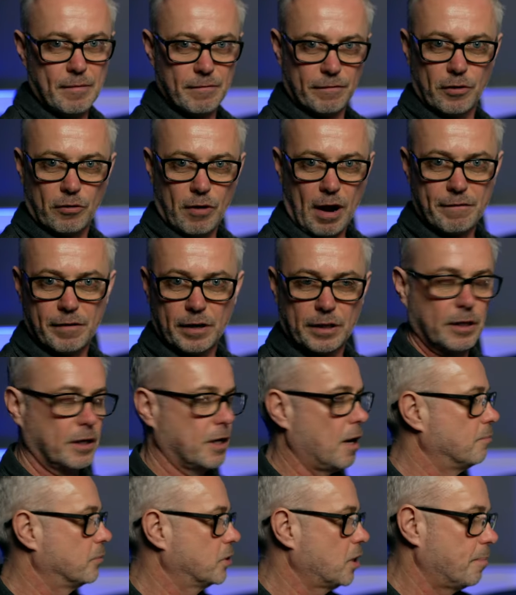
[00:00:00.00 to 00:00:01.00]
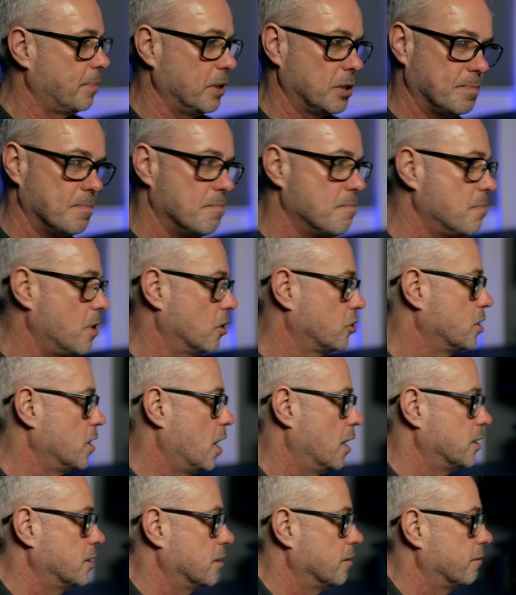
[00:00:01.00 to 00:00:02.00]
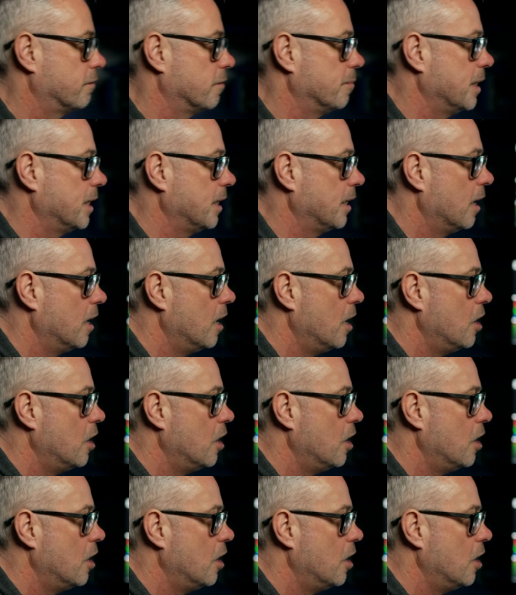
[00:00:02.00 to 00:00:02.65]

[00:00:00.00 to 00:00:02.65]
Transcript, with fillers: infographic that comes up is much nicer for me.